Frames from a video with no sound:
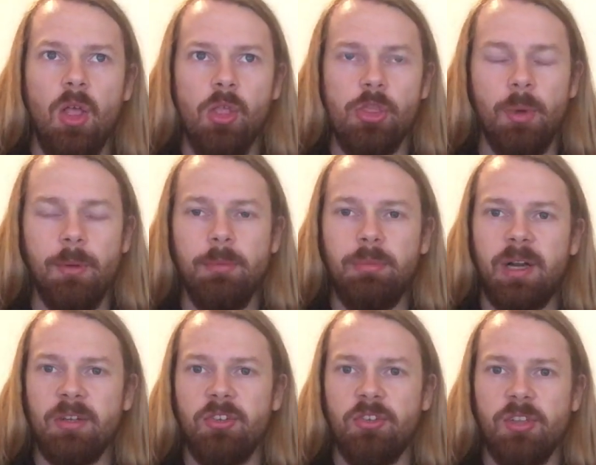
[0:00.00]
The way we
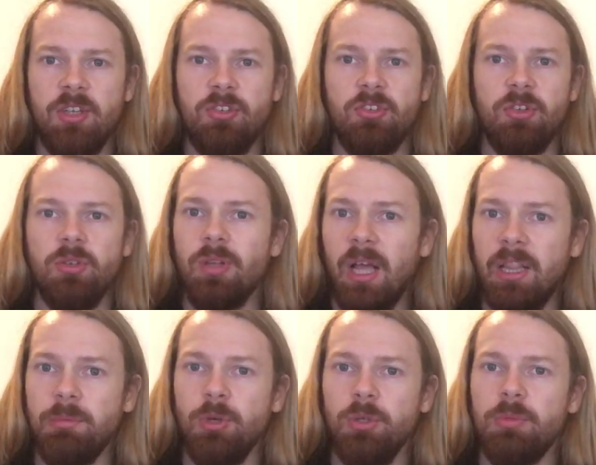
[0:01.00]
practice these two at the
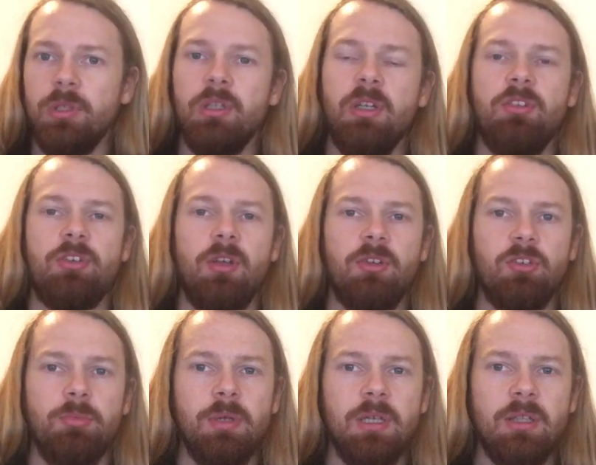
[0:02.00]
moment is going
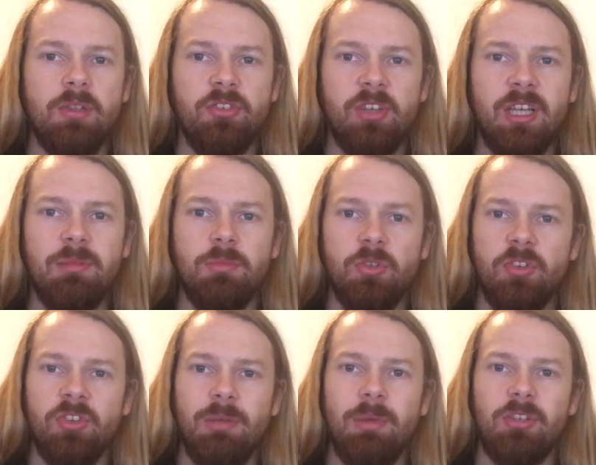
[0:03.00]
to be the same. It's the
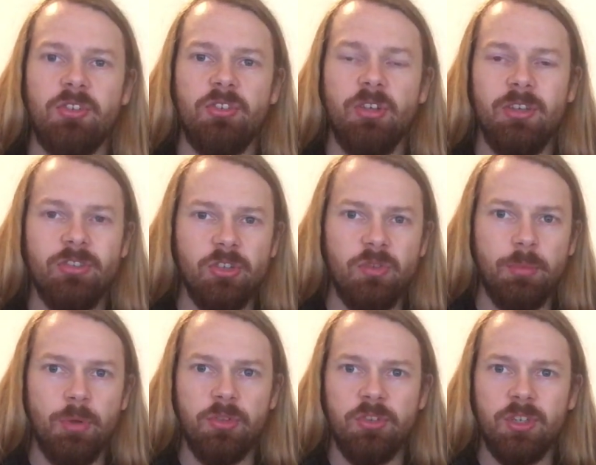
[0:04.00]
same exercises for
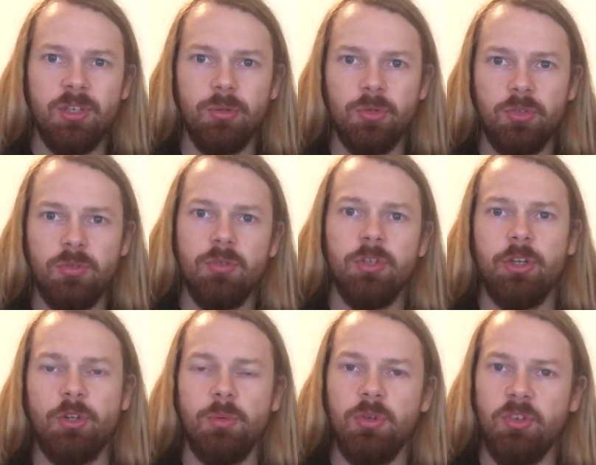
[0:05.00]
both skills. You
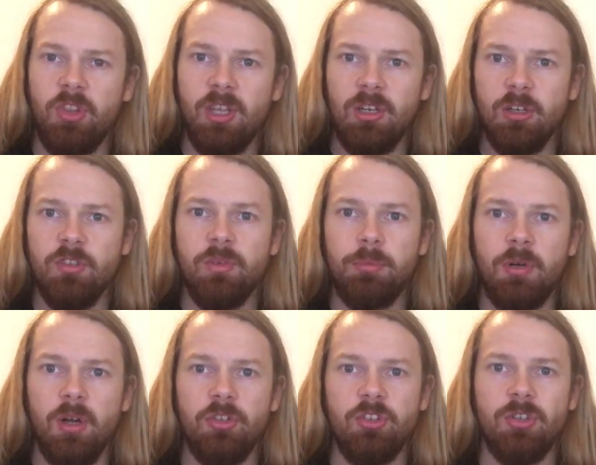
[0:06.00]
can almost think of
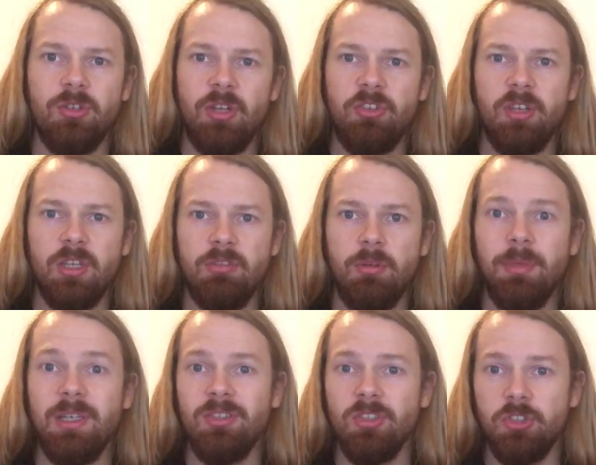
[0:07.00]
vibrato as a
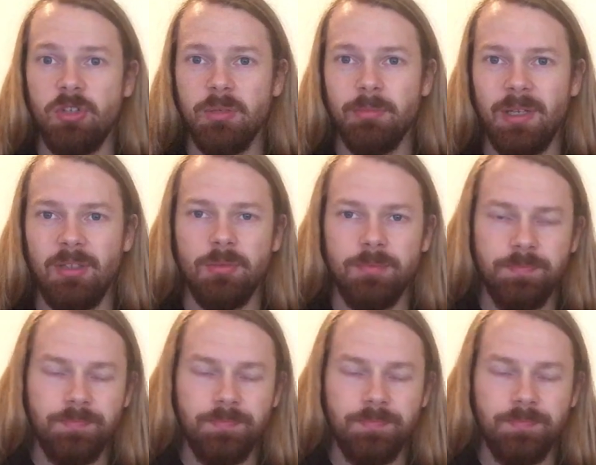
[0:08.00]
repeated string bend.